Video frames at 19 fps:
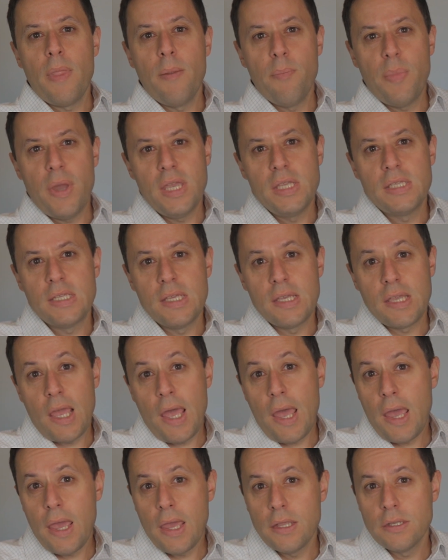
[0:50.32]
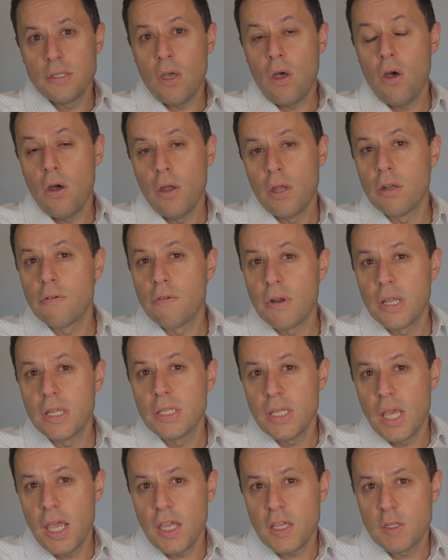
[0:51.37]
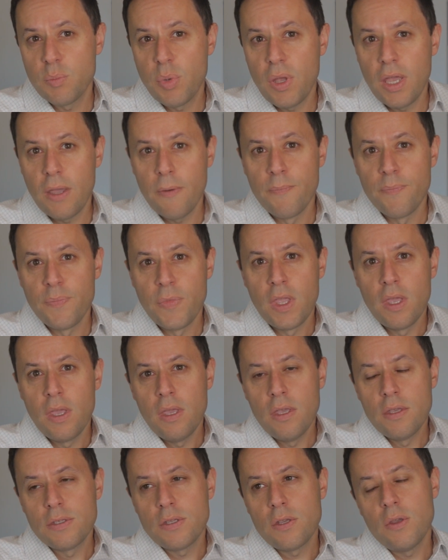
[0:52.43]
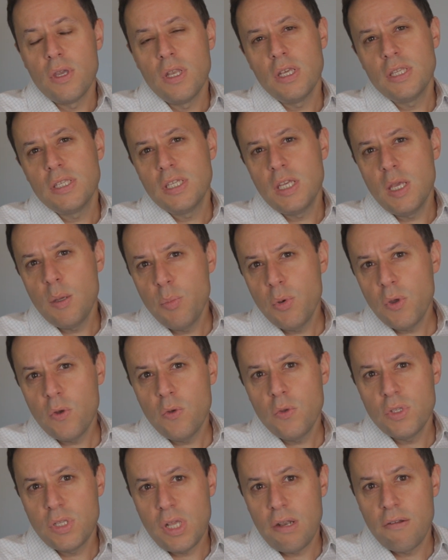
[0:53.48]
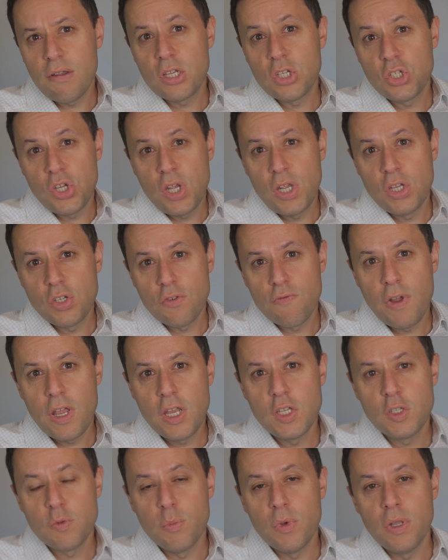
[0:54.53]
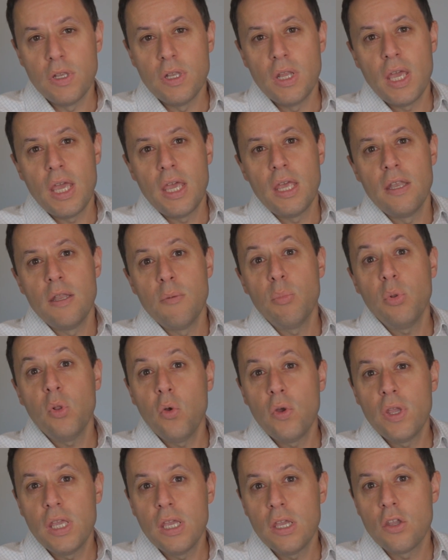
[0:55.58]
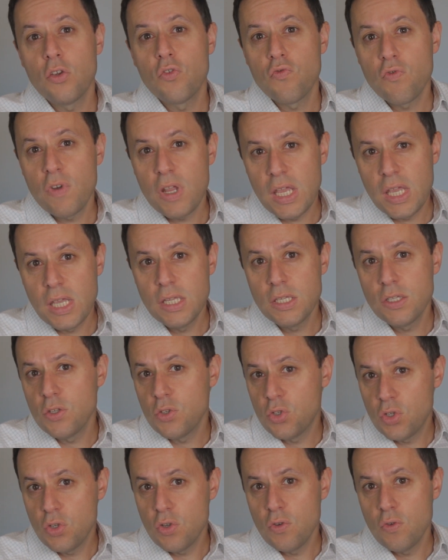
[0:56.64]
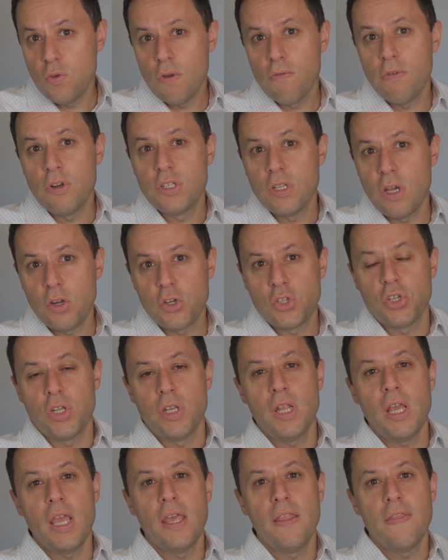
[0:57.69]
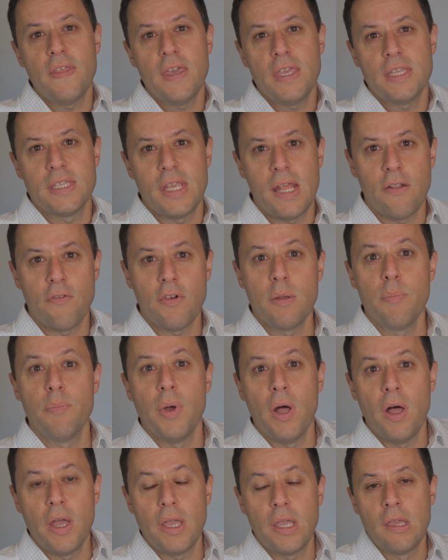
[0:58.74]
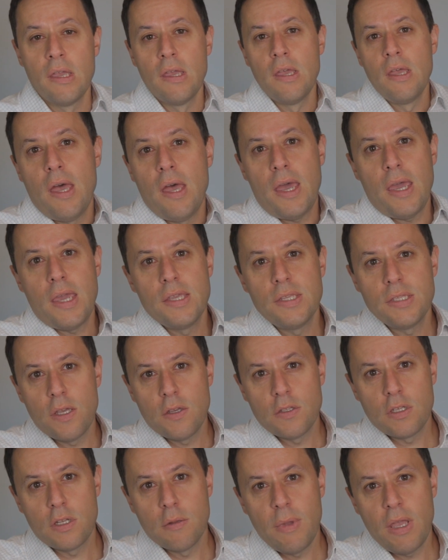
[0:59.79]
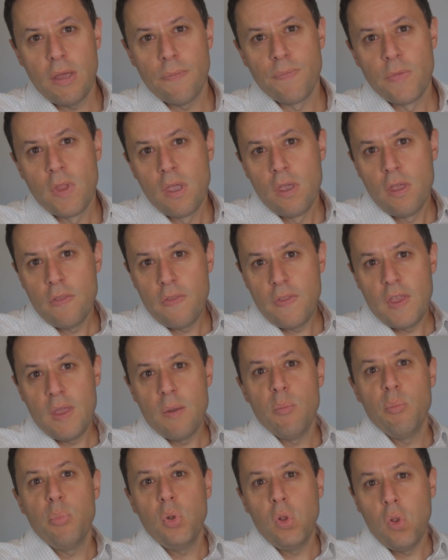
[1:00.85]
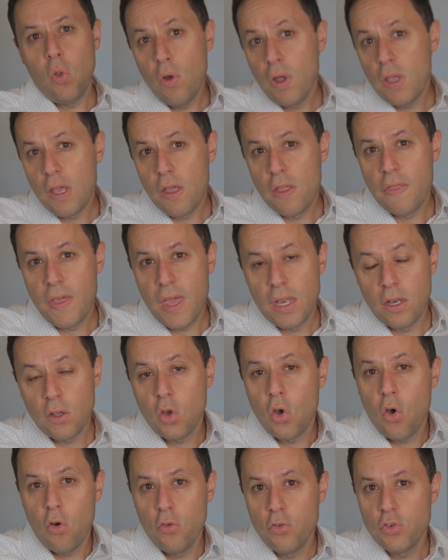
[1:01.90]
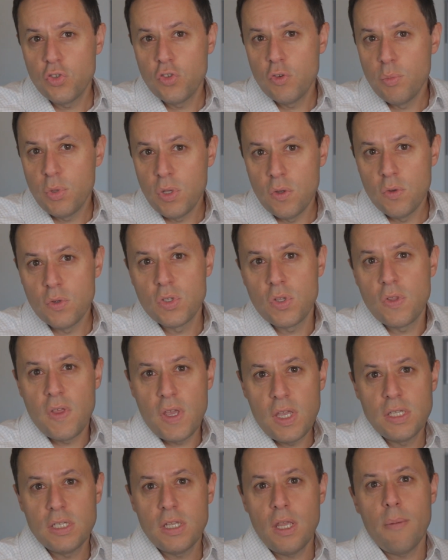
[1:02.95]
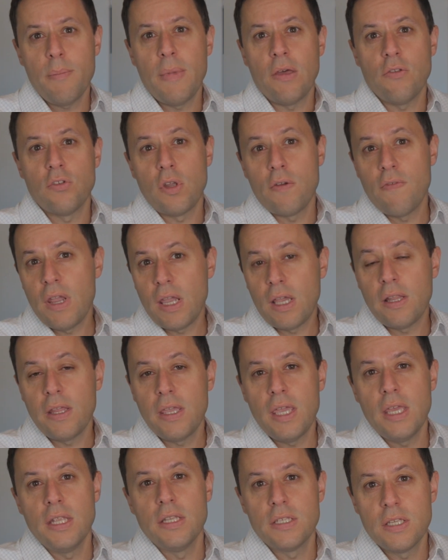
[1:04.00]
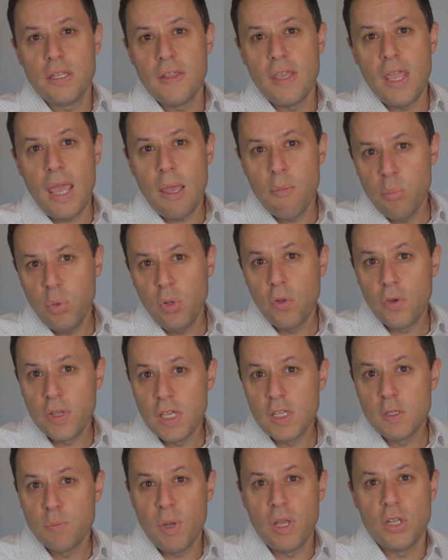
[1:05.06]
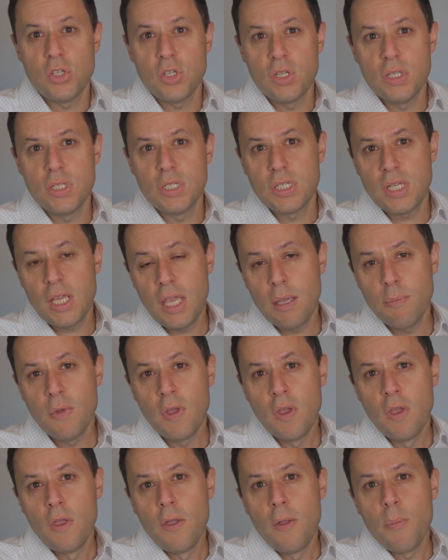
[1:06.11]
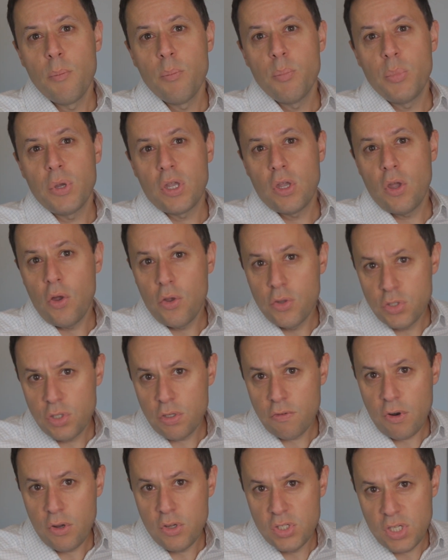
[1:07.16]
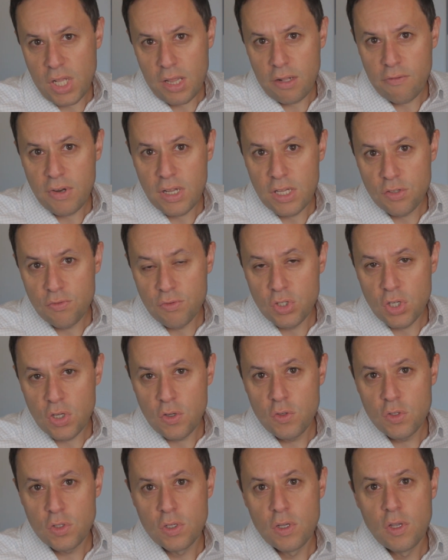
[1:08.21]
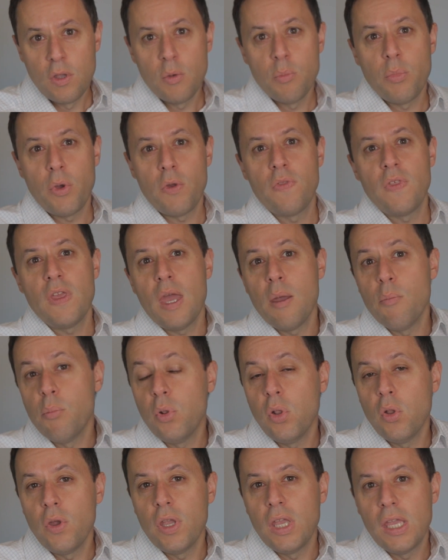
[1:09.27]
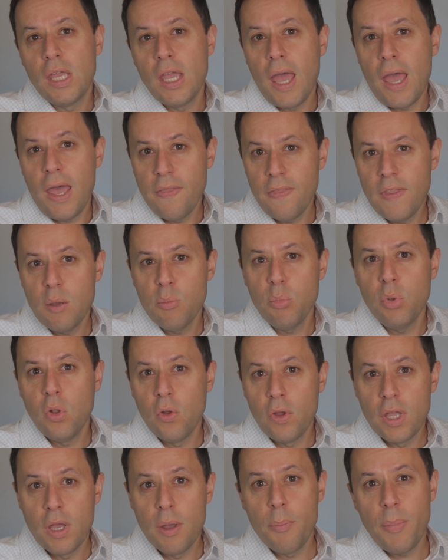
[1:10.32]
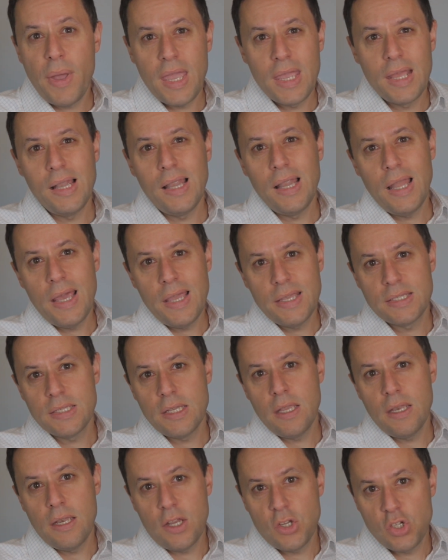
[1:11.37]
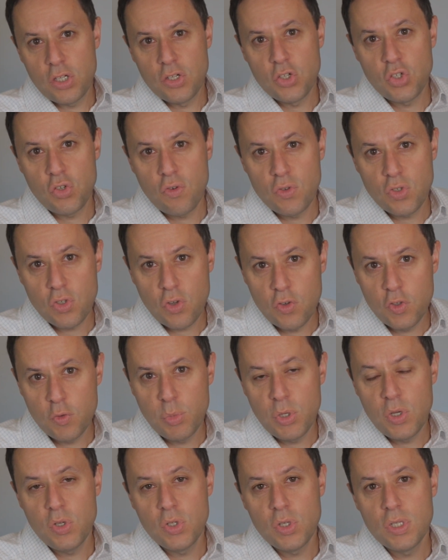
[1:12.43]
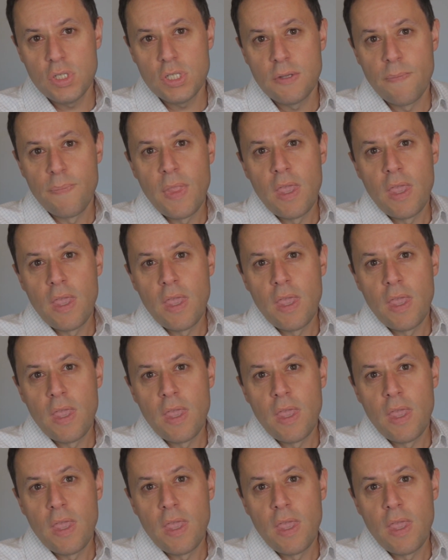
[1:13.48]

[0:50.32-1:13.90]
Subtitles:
basic and higher rate taxpayer. So in a typical salary exchange arrangement, an employee agrees to a reduction in their salary by a certain amount. The employer then contributes this amount directly into the employee's pension scheme. Because the gross salary is reduced, both the employee and the employer pay less in national insurance contributions.